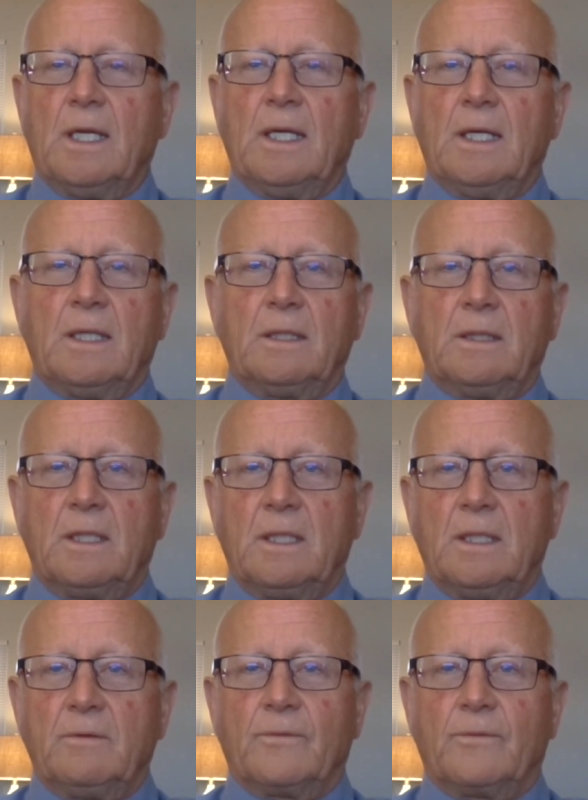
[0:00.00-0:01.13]
and
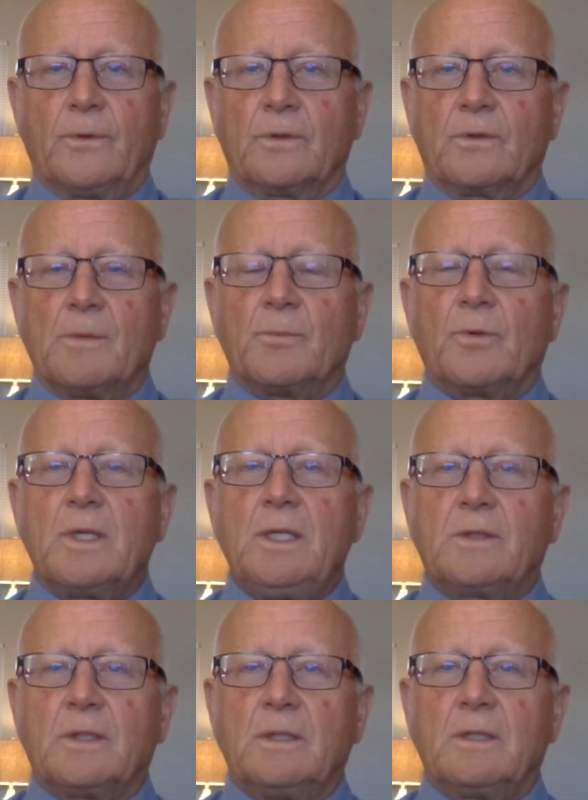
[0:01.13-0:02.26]
then for some
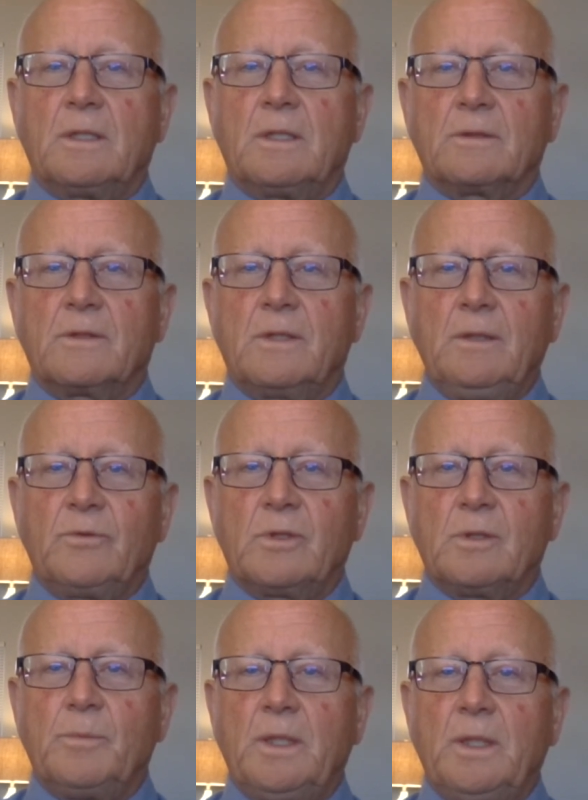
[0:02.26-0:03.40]
reason, there seems
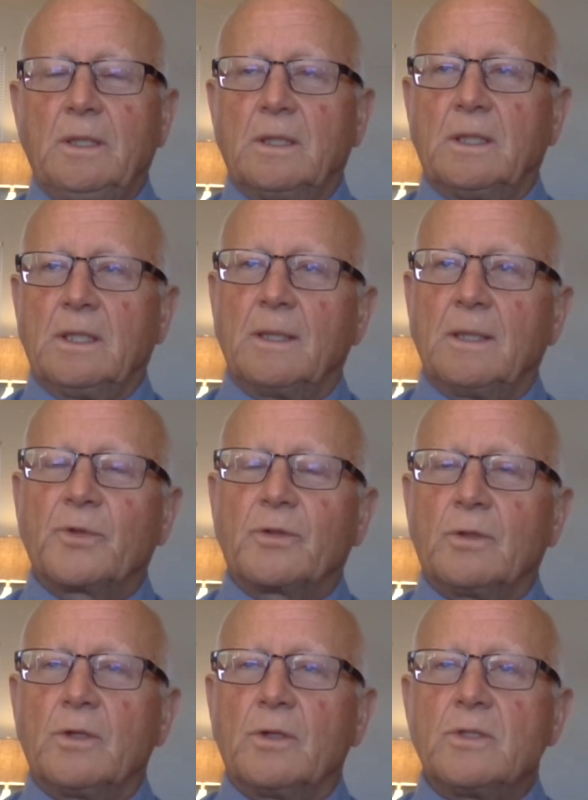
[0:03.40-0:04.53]
to be an
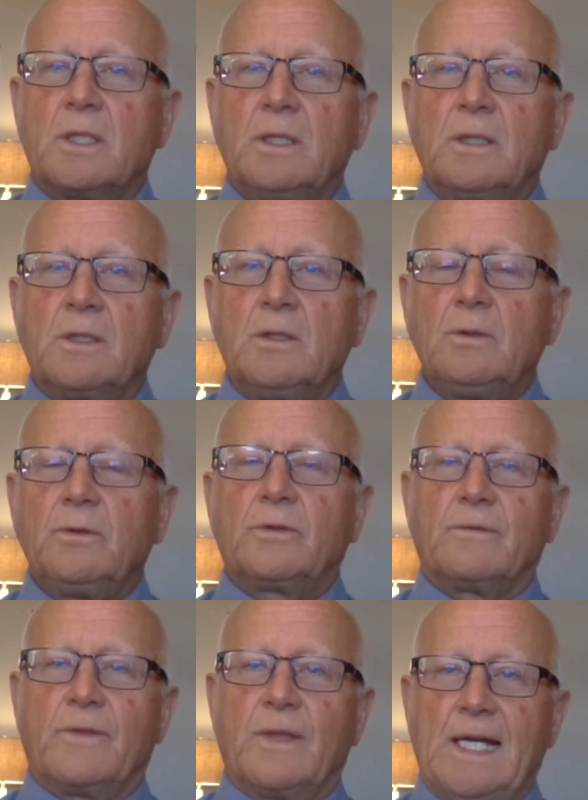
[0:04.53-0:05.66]
upsurge in the use
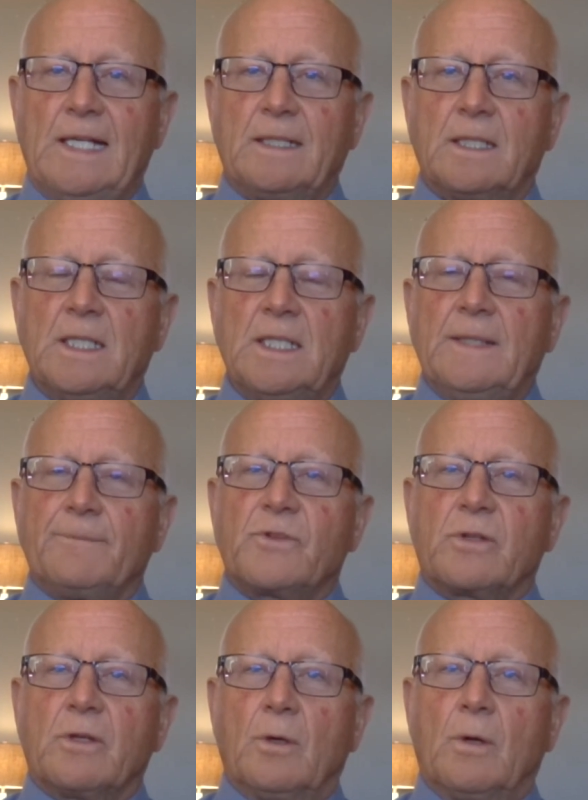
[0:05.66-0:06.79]
of that.
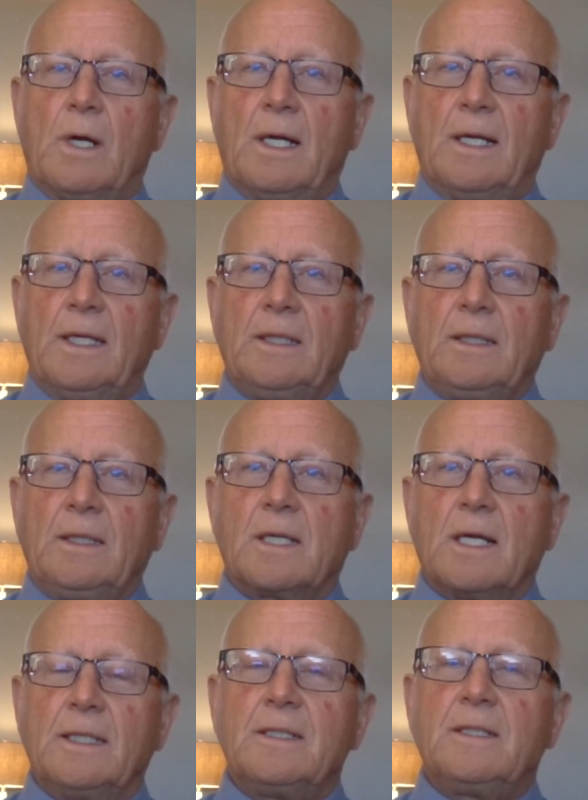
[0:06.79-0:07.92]
So I
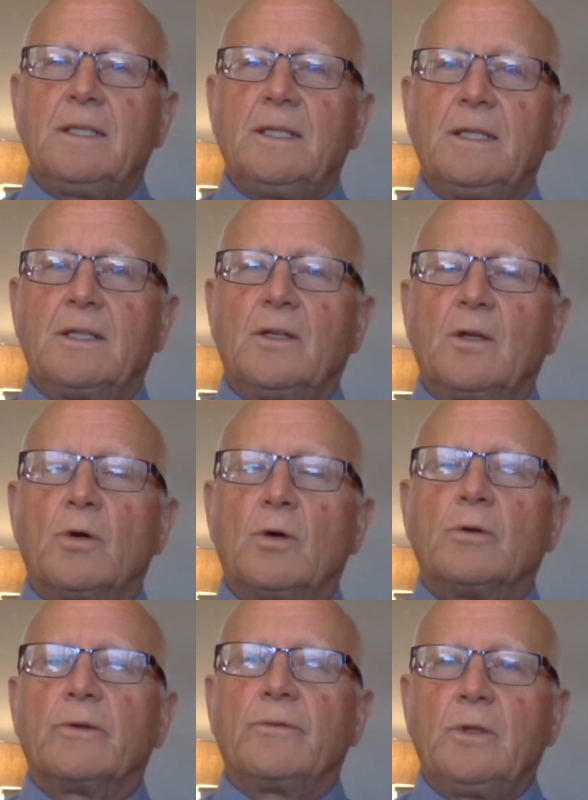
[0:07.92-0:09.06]
kind of did an
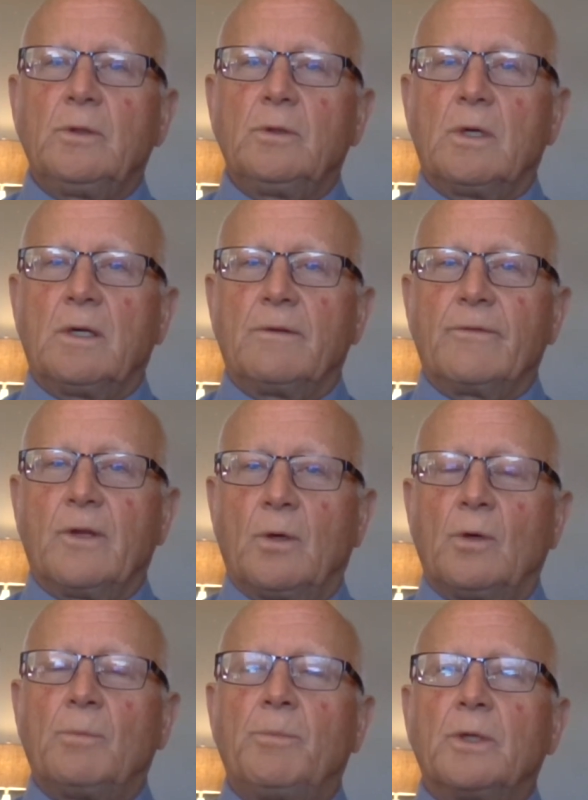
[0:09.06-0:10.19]
overview of the
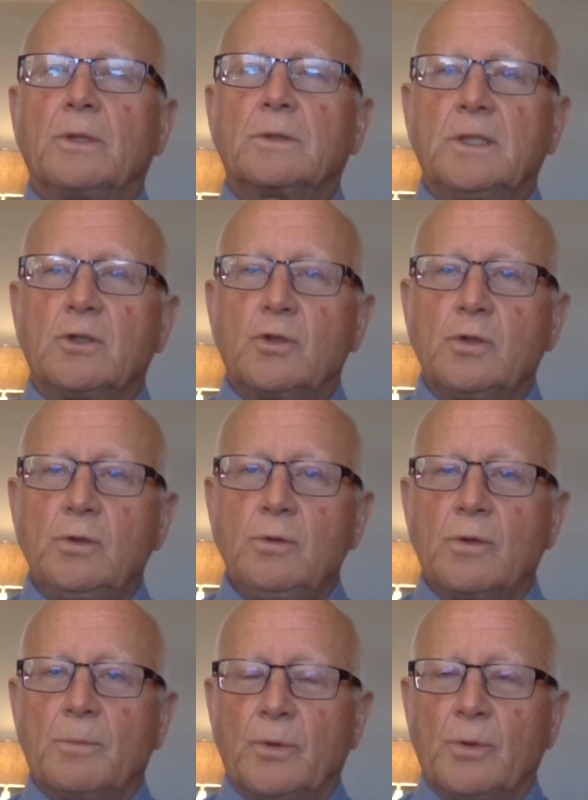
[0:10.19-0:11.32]
whole booklet to
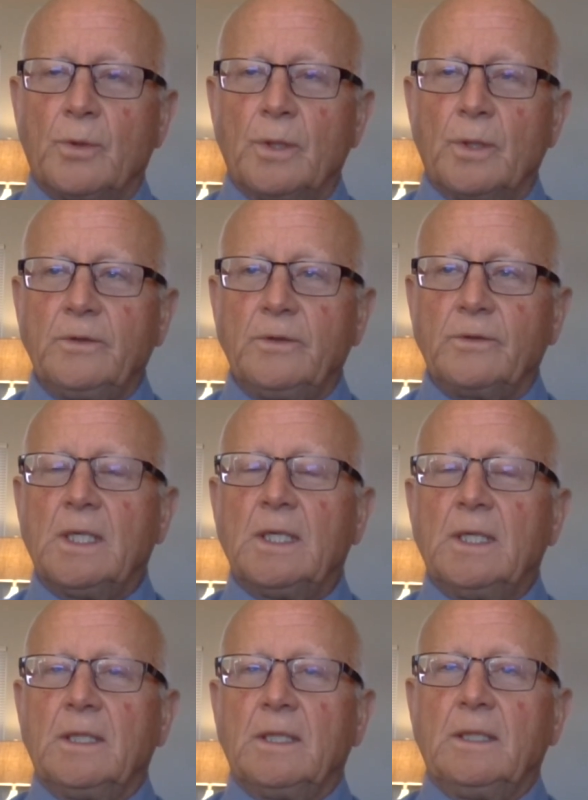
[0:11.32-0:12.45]
the boys
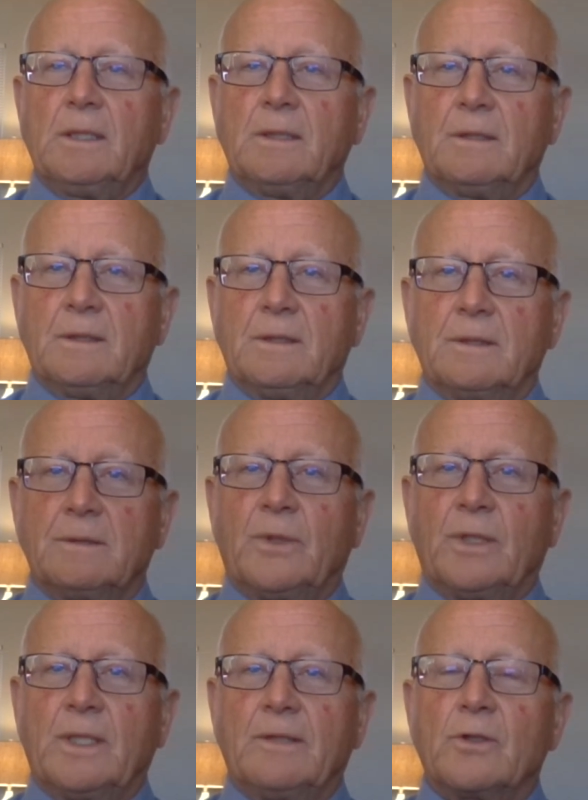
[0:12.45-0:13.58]
in the
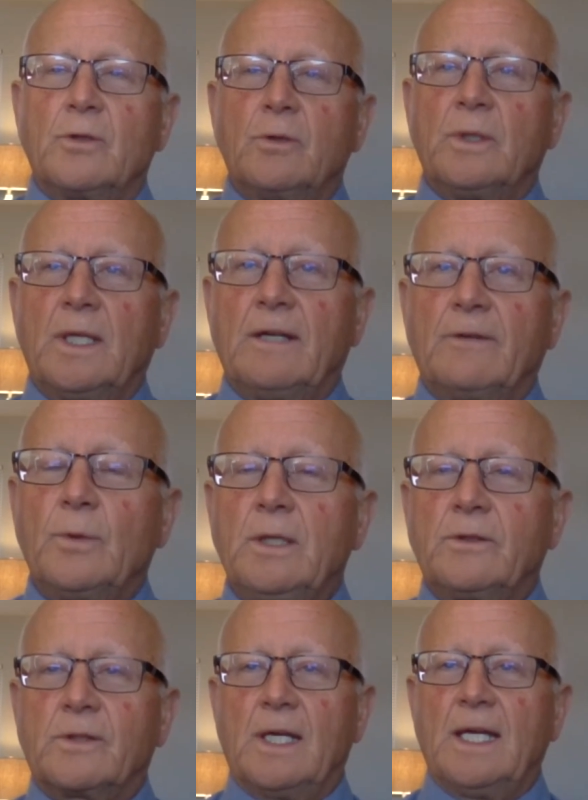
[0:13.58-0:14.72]
whatever two and a half
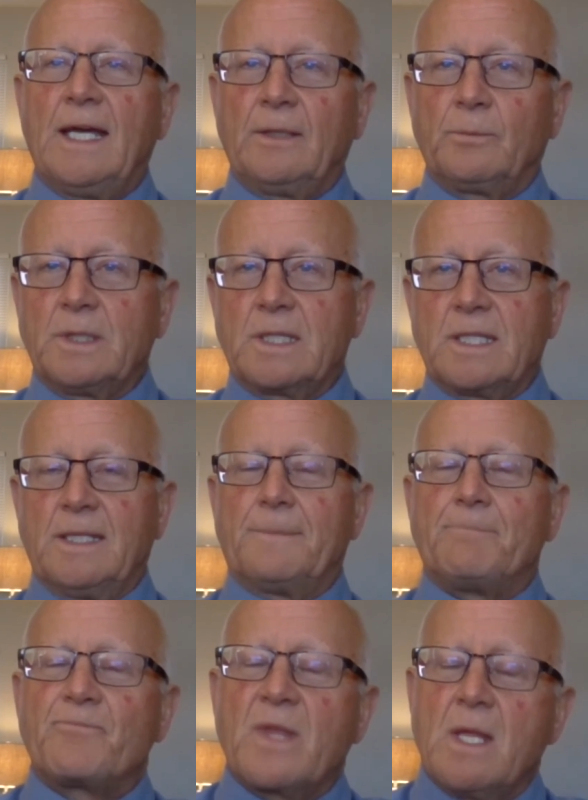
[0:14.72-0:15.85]
weeks I had with
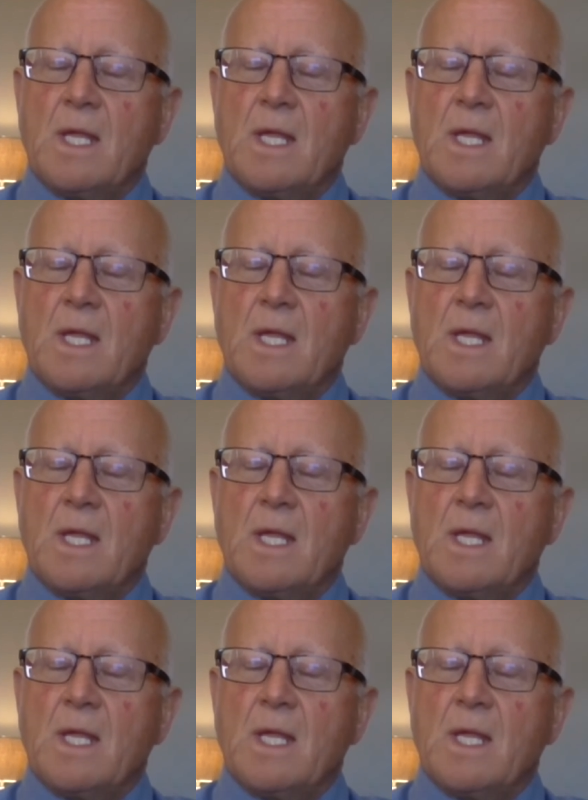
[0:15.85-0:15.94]
them.